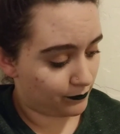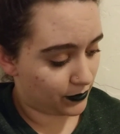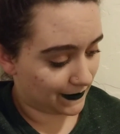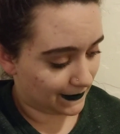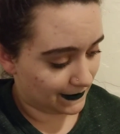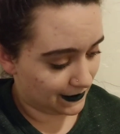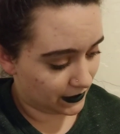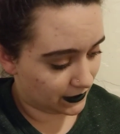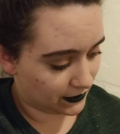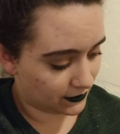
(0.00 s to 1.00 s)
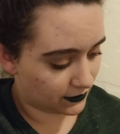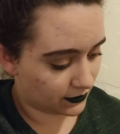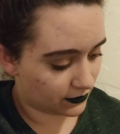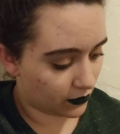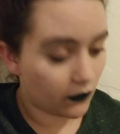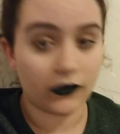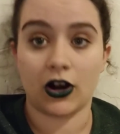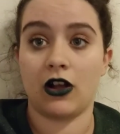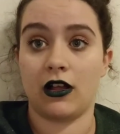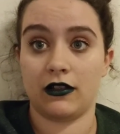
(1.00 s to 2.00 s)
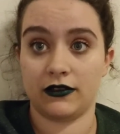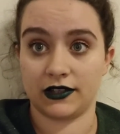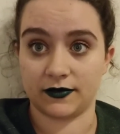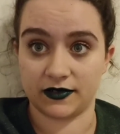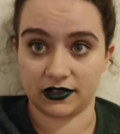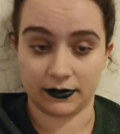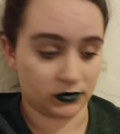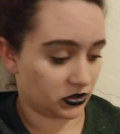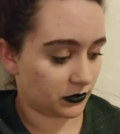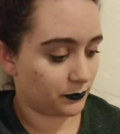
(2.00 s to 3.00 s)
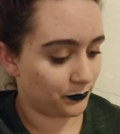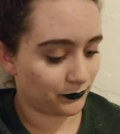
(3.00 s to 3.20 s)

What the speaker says: But overall, this was a good book.